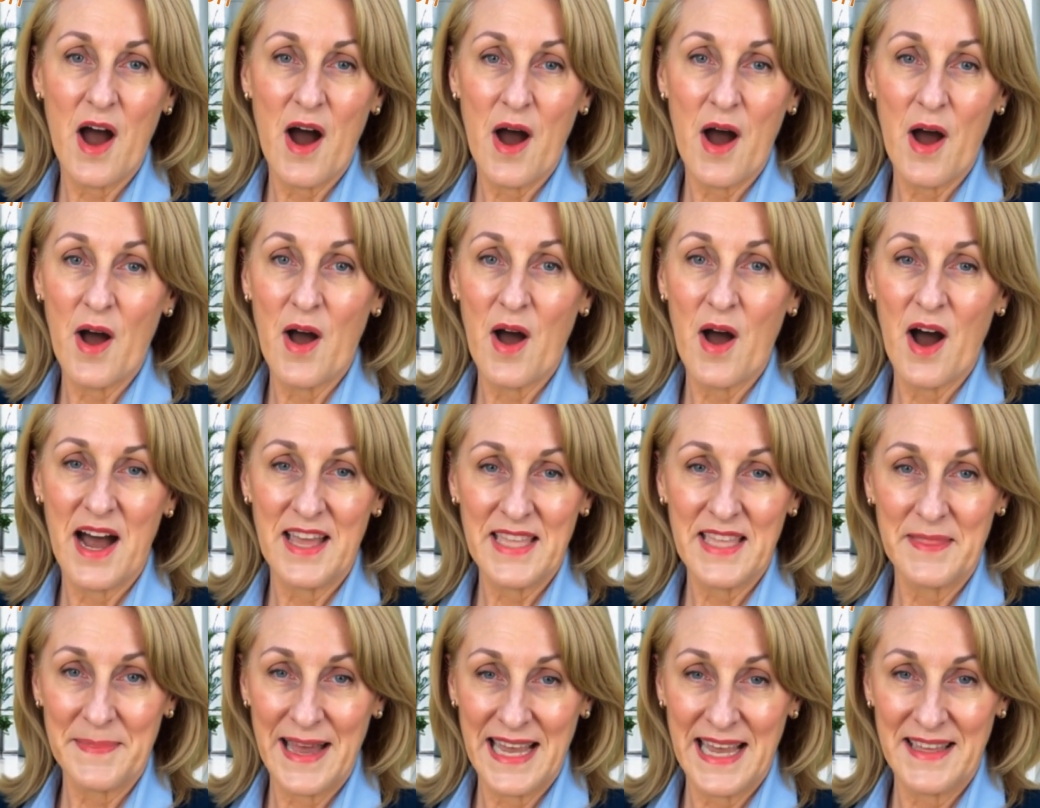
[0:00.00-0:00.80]
or
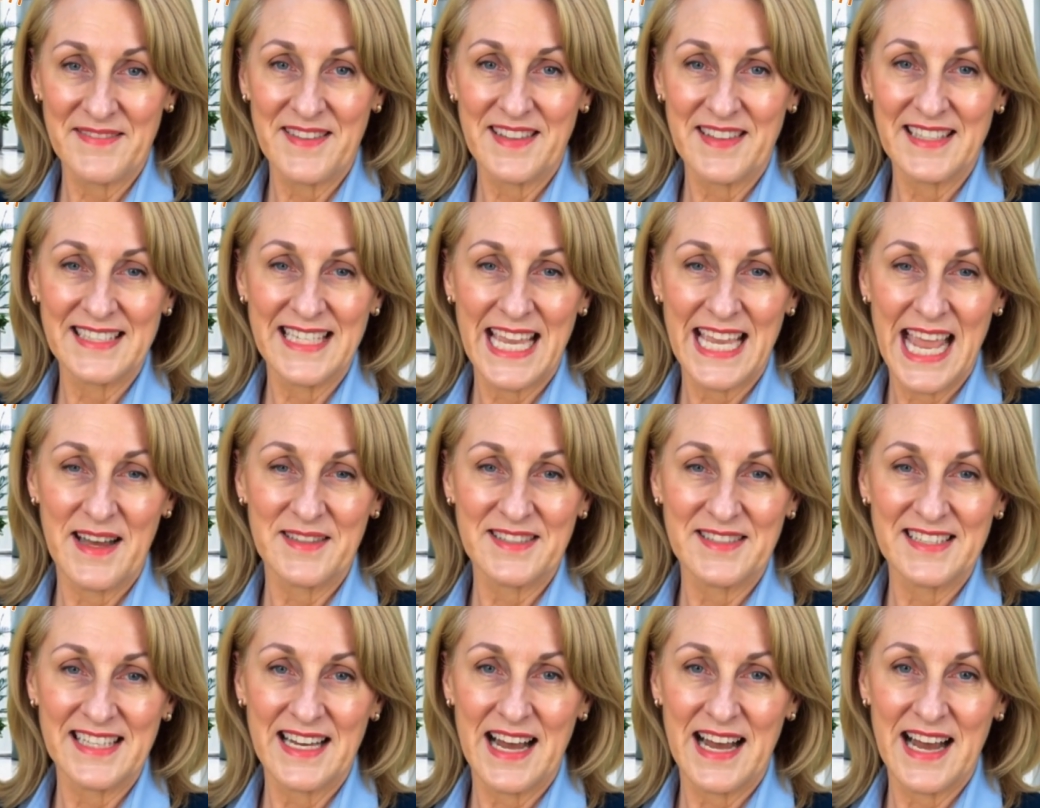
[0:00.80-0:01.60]
other benefits
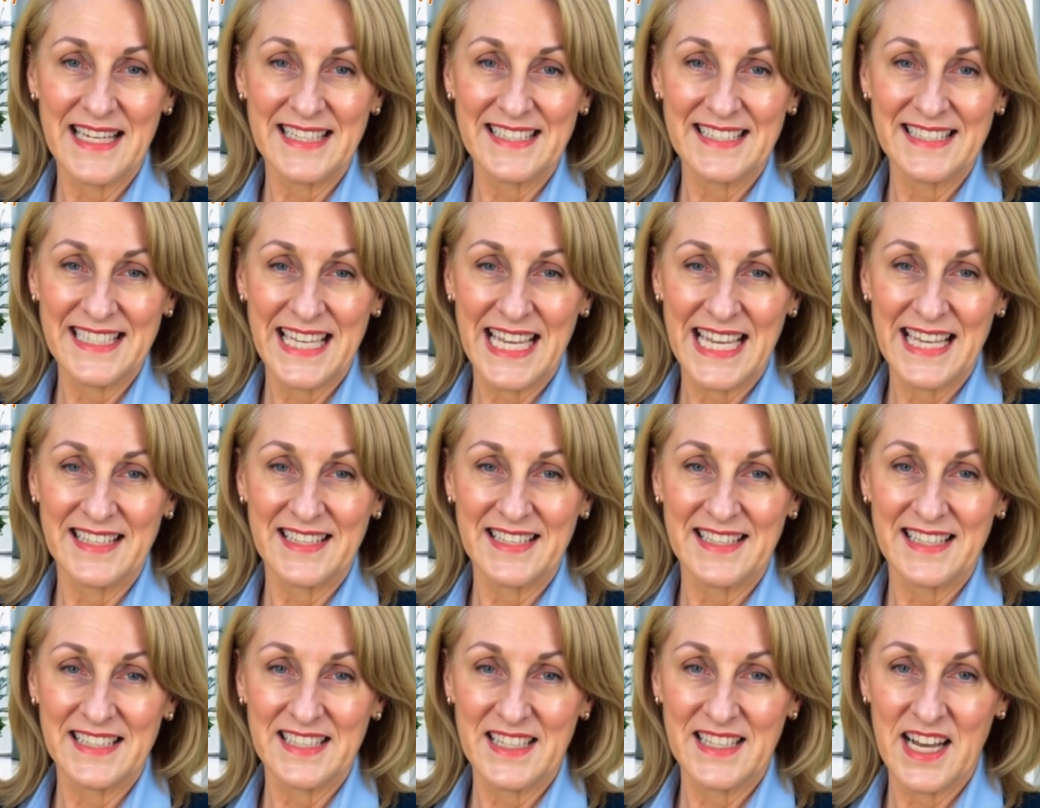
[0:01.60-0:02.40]
outside
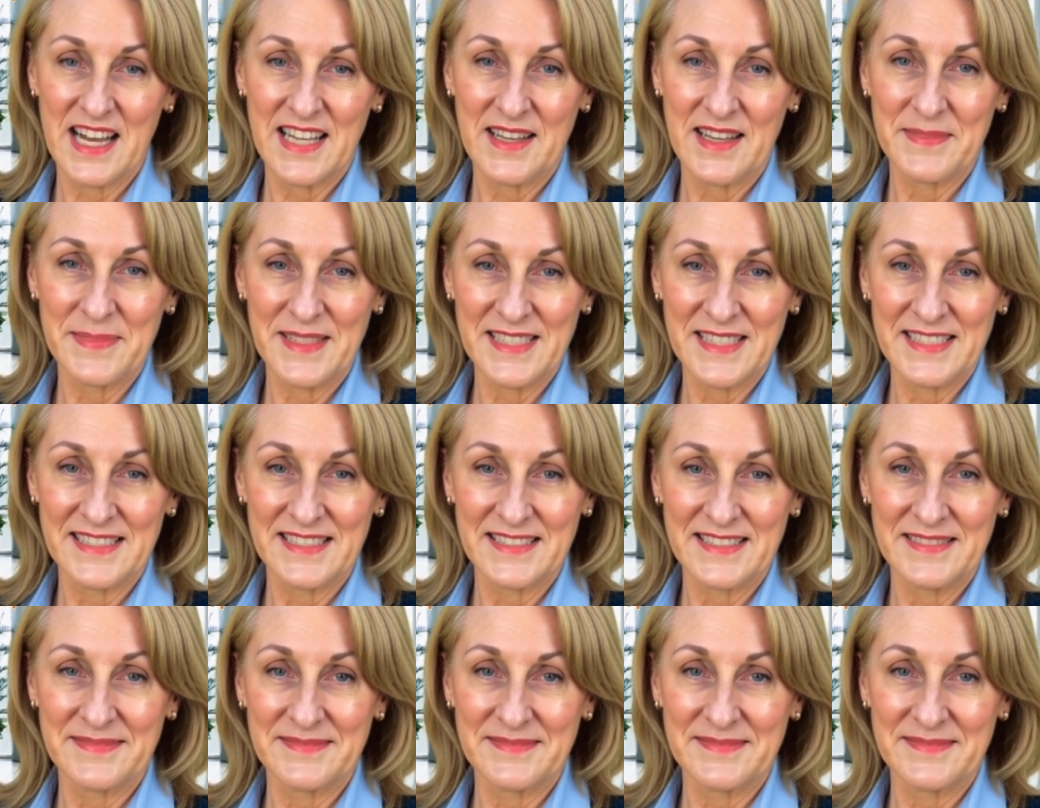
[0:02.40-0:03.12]
standard entitlements.